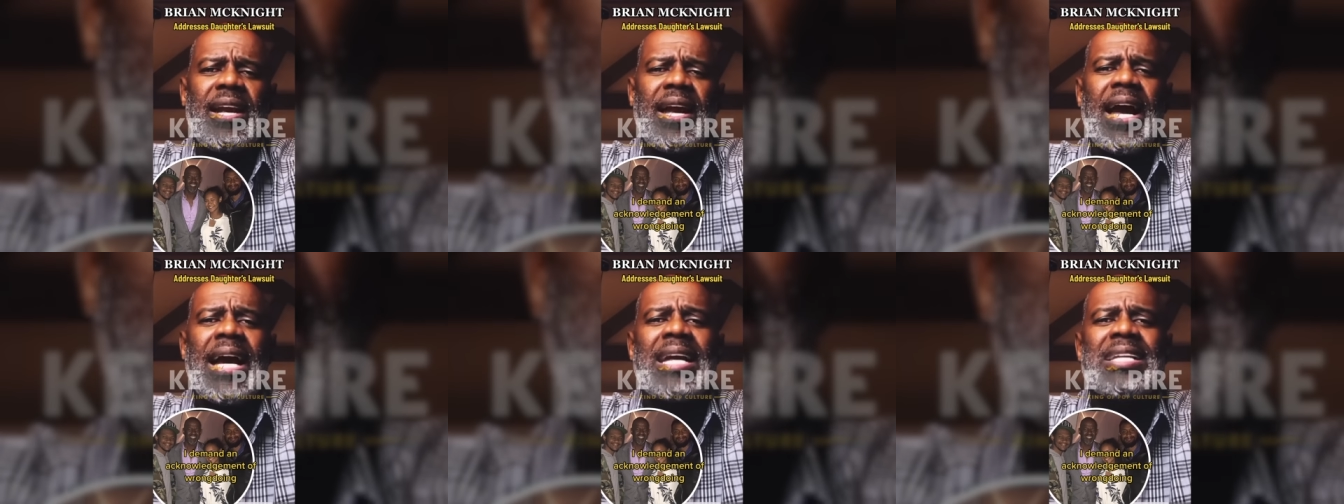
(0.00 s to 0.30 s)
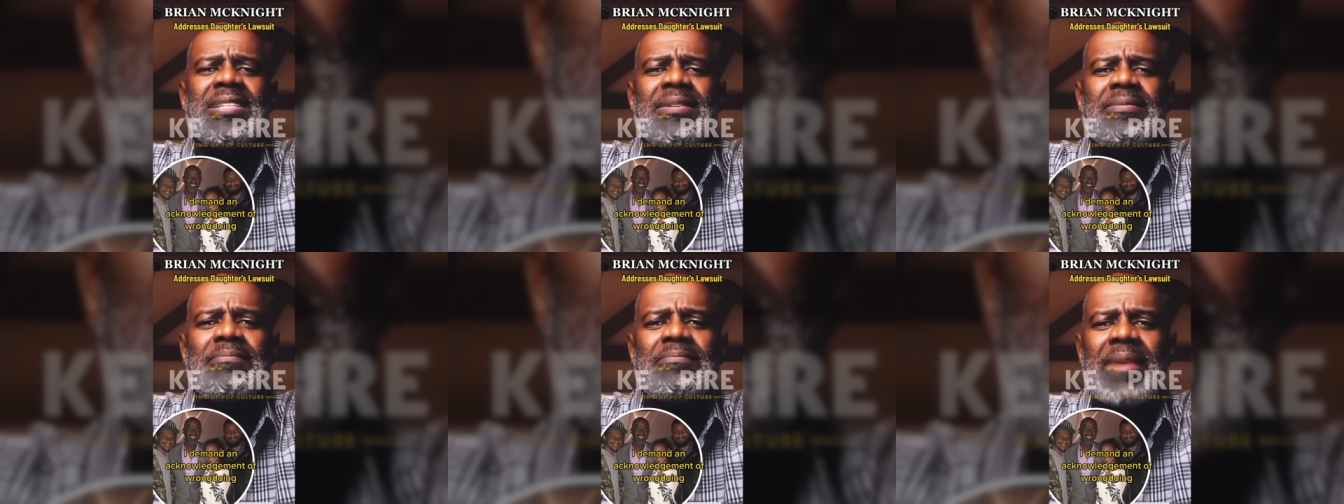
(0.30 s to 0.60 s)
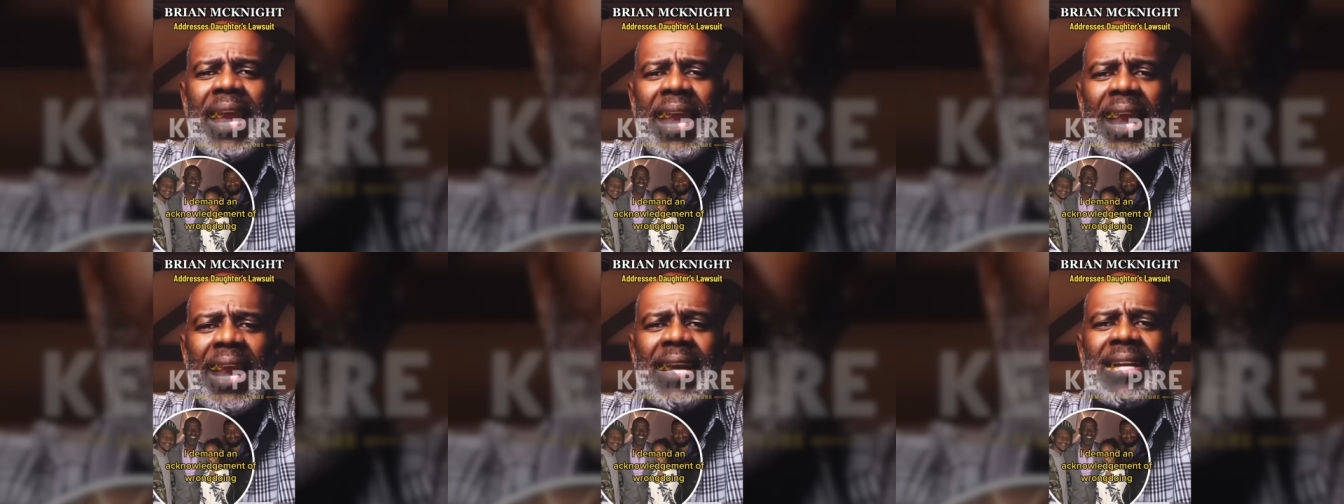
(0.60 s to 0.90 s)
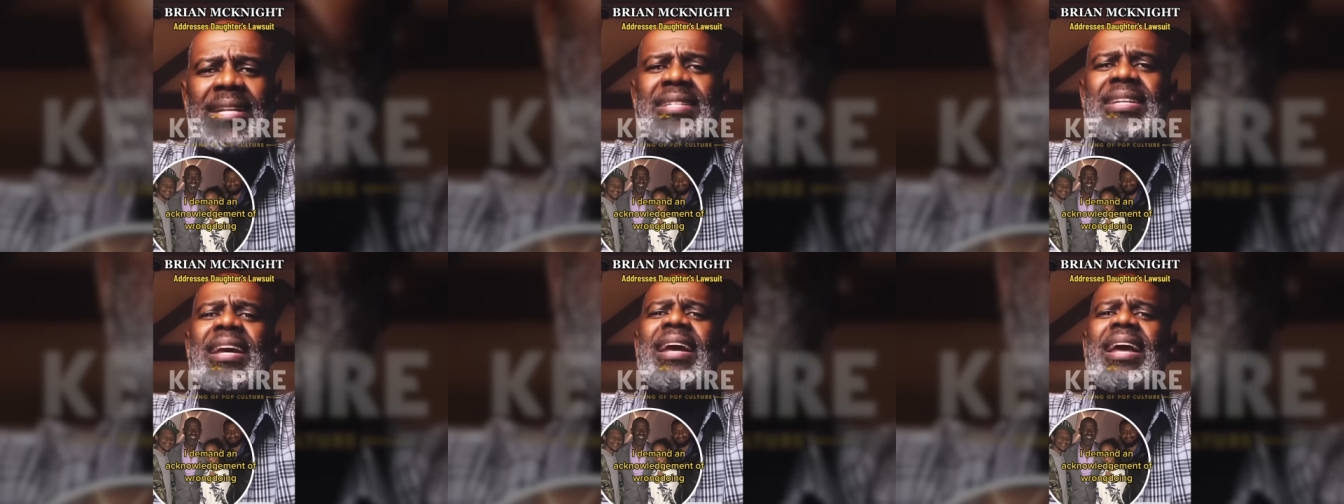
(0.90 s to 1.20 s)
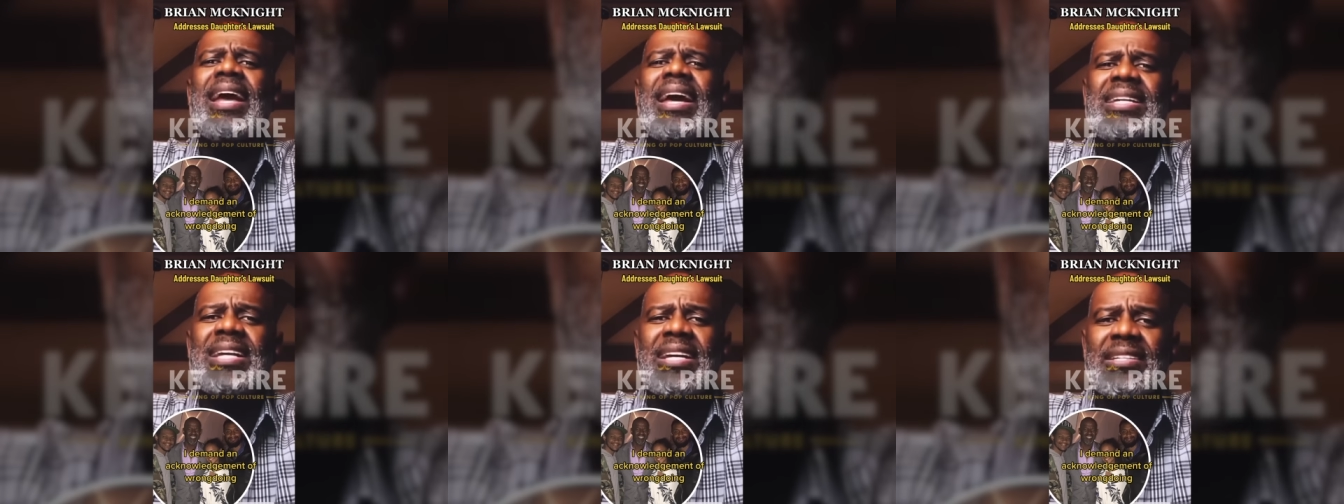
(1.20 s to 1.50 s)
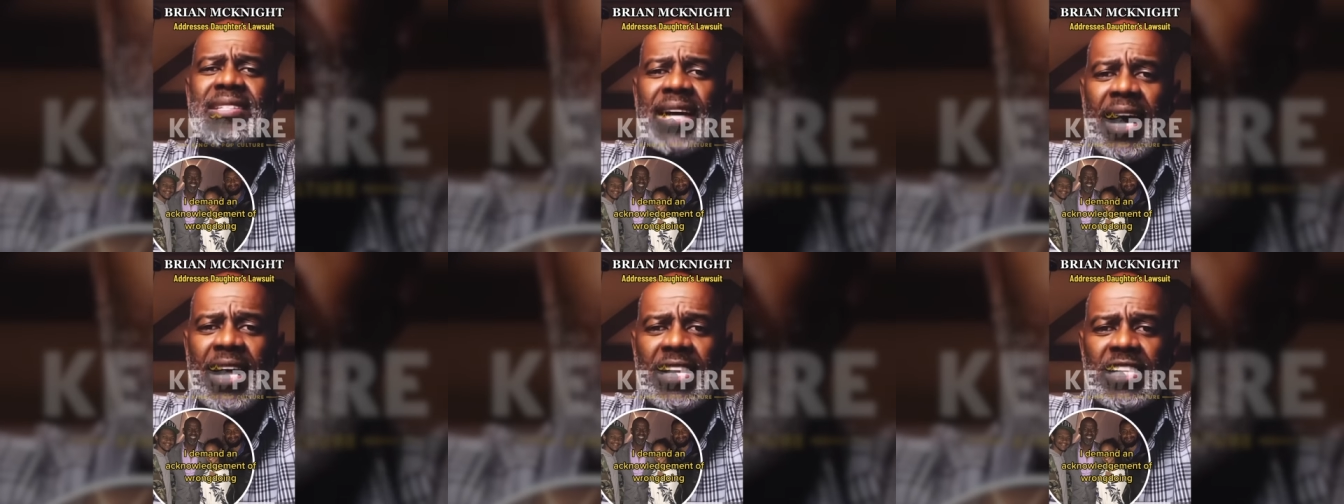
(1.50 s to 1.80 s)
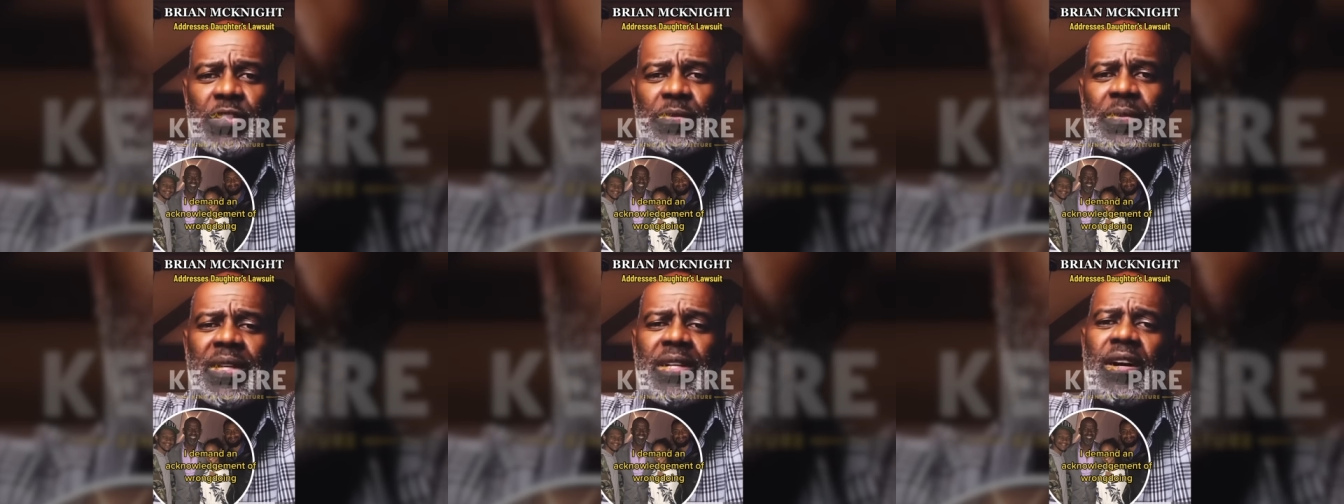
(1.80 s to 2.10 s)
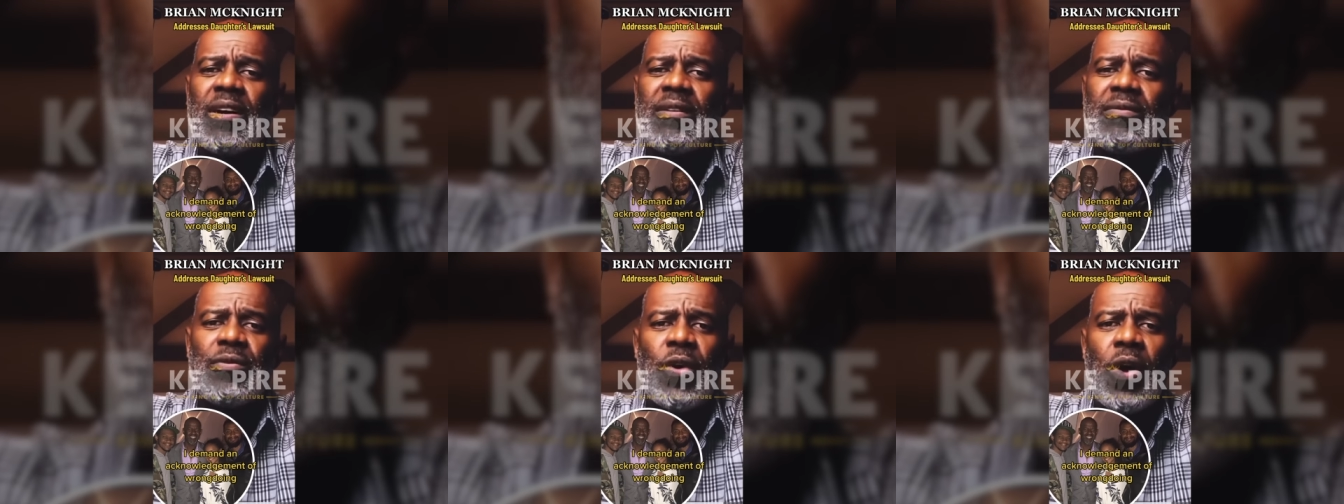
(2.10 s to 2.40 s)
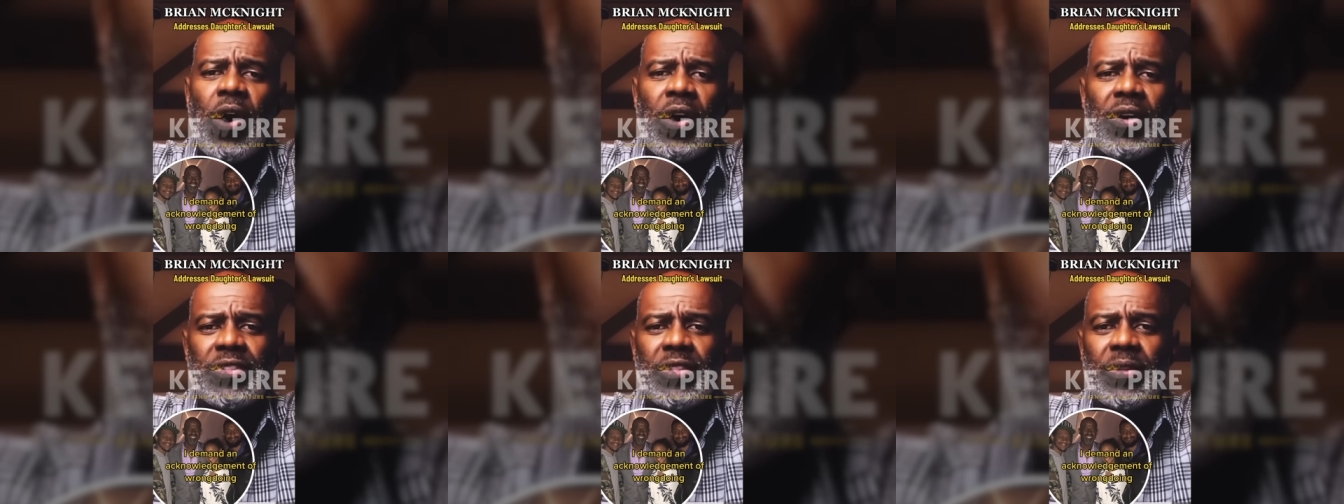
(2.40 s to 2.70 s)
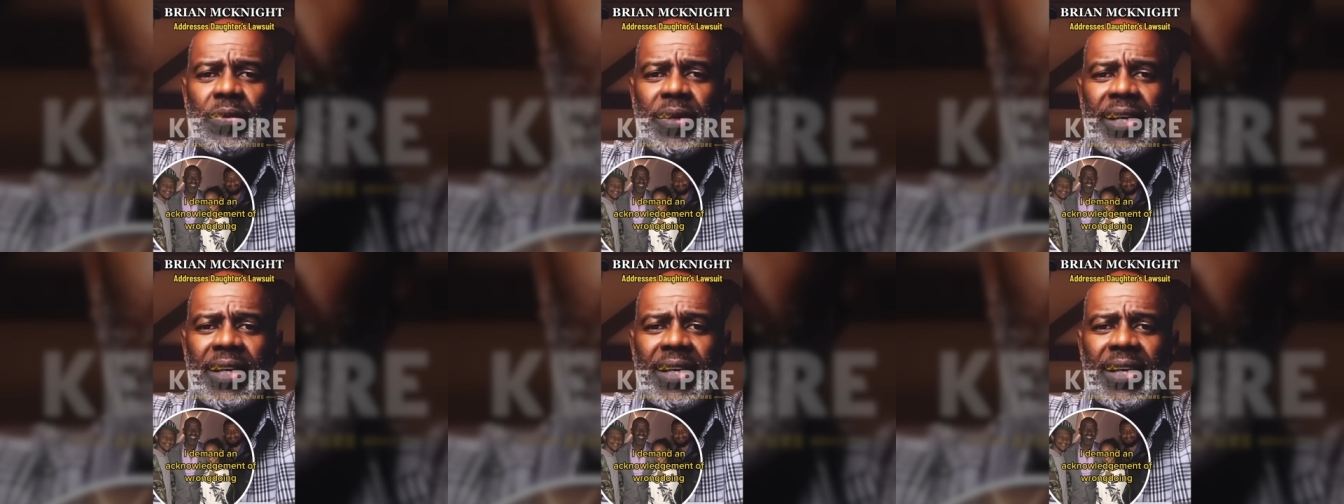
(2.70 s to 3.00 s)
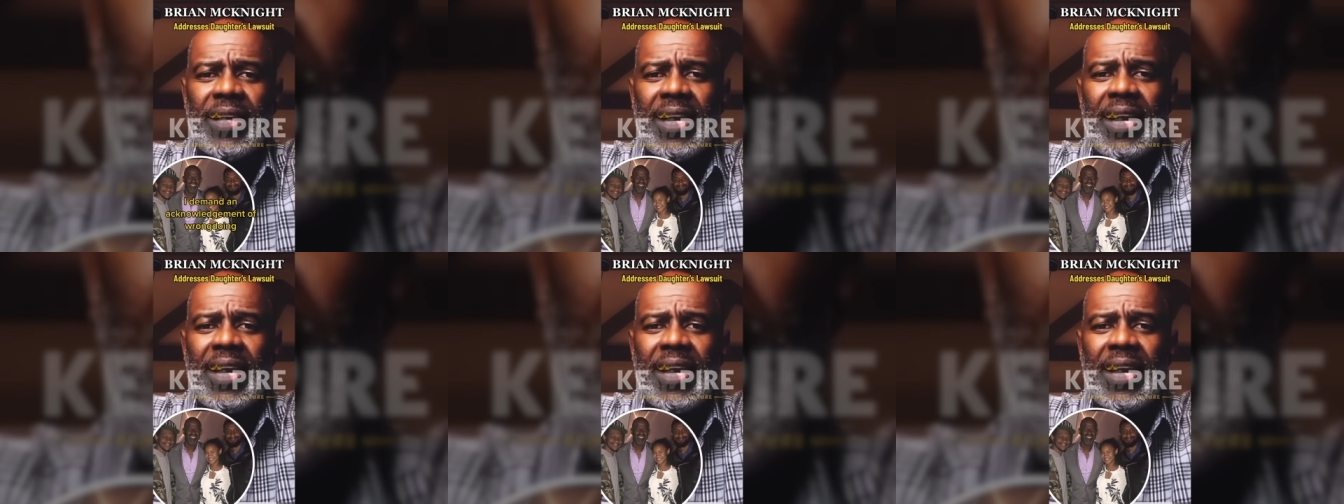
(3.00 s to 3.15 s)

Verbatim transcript: I demand an acknowledgement of wrongdoing,